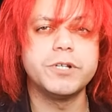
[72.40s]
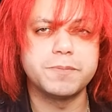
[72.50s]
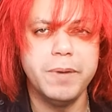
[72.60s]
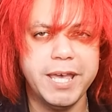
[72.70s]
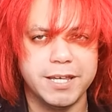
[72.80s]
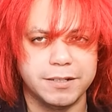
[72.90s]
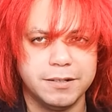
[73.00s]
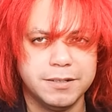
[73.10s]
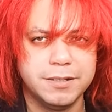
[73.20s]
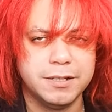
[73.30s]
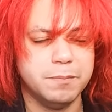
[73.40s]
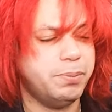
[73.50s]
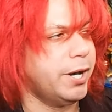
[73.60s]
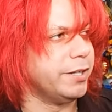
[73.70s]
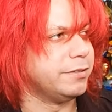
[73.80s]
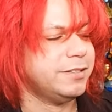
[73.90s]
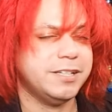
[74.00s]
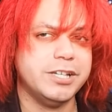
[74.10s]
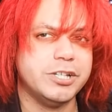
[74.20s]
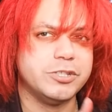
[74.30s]
was made, but
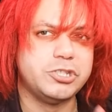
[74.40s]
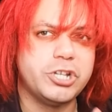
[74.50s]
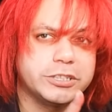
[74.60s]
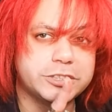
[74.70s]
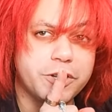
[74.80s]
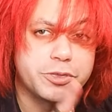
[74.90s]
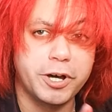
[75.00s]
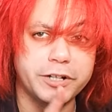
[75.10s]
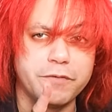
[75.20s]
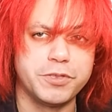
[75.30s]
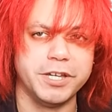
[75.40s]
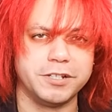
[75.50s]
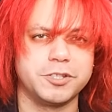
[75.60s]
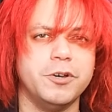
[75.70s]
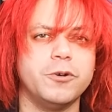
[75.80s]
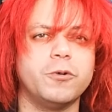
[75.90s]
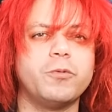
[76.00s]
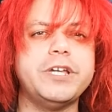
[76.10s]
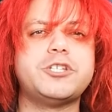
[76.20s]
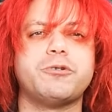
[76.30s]
just the thought of things
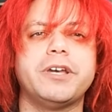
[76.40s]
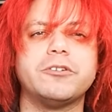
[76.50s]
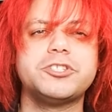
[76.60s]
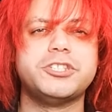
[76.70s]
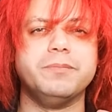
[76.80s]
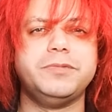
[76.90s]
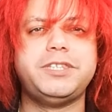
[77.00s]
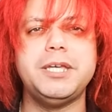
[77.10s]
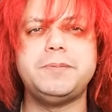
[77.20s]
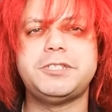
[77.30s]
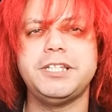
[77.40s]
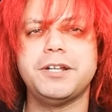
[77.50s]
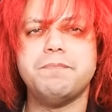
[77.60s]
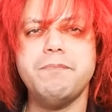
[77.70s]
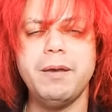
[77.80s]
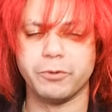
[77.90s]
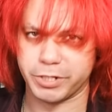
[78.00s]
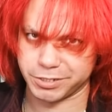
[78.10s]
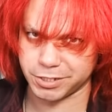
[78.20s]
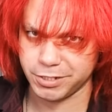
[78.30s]
re-triggered some deep-seated
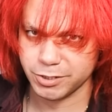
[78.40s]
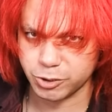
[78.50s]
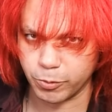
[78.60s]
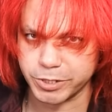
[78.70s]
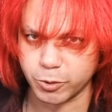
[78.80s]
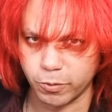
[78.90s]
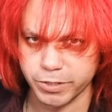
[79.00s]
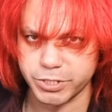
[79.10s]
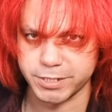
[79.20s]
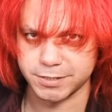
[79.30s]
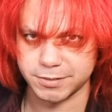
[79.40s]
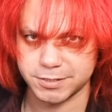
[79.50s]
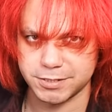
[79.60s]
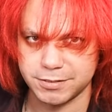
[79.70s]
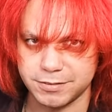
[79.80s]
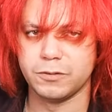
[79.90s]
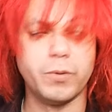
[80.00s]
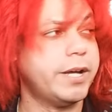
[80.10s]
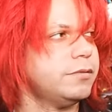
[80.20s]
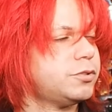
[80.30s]
memories to his origins.
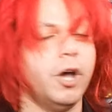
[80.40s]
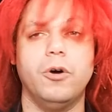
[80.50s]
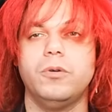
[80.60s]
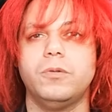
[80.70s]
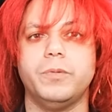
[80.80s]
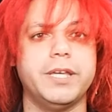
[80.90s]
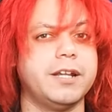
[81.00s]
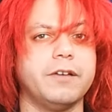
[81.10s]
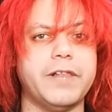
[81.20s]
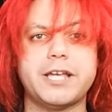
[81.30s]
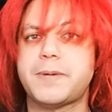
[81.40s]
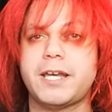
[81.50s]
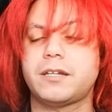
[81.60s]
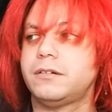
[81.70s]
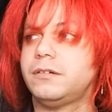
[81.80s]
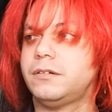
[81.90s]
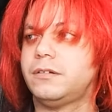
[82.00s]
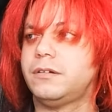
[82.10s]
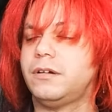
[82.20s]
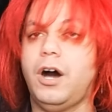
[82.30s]
Great, so we getting a flashback?
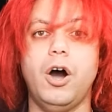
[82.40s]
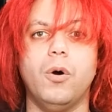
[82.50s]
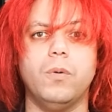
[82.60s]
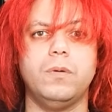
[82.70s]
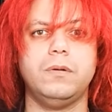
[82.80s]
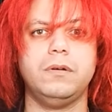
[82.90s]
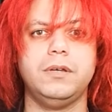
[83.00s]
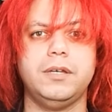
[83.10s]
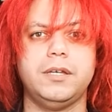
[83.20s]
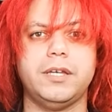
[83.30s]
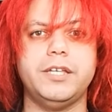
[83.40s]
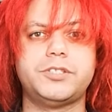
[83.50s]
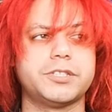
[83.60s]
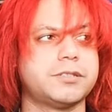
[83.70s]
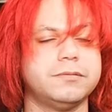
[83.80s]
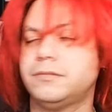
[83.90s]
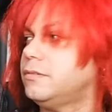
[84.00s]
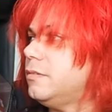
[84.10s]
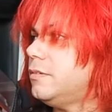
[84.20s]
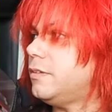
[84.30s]
Oh, he's just
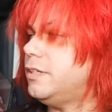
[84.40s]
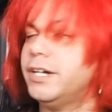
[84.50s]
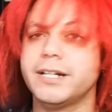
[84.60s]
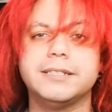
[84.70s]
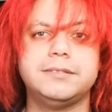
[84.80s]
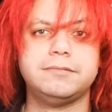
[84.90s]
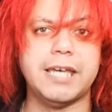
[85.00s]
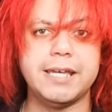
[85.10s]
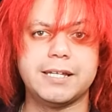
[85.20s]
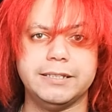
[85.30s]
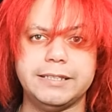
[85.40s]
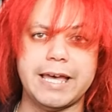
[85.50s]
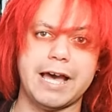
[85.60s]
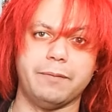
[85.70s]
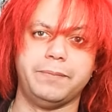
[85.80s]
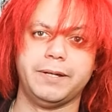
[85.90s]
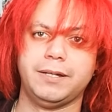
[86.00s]
gonna take a nap.